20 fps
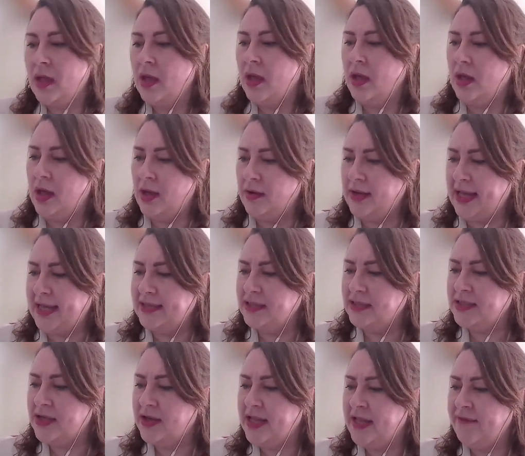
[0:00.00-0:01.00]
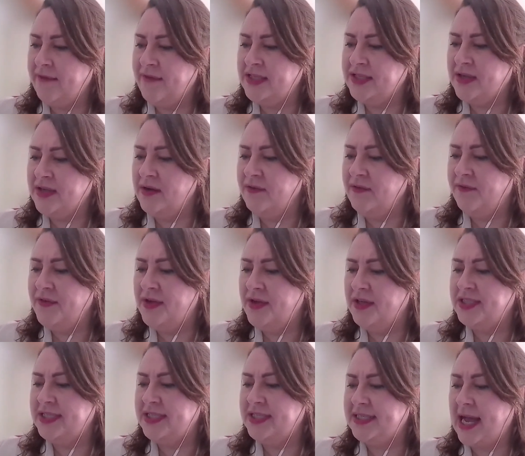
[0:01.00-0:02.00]
Okay, so if it's
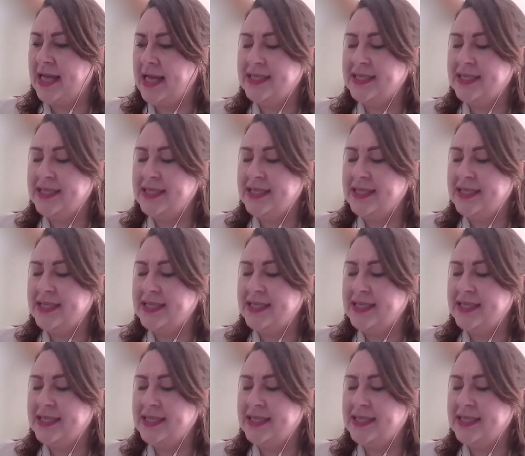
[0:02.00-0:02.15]
converted, I